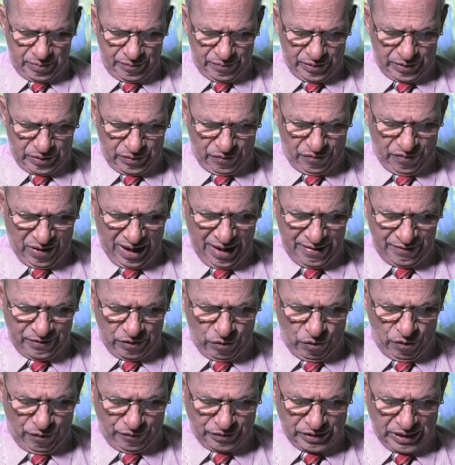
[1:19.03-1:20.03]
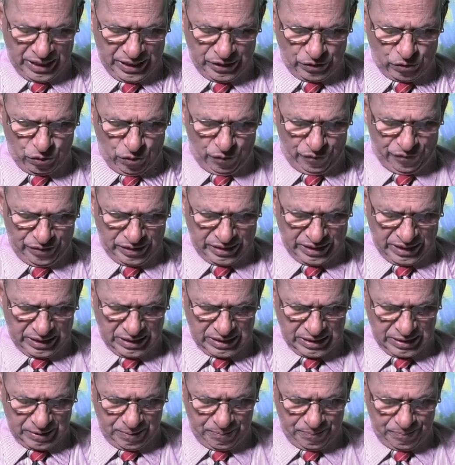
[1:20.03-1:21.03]
with the 5 loaves and 2
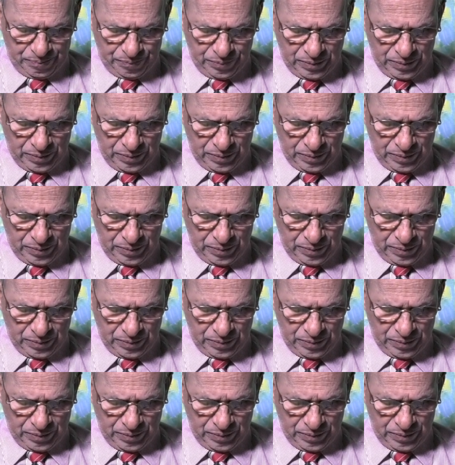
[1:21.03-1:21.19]
fishes,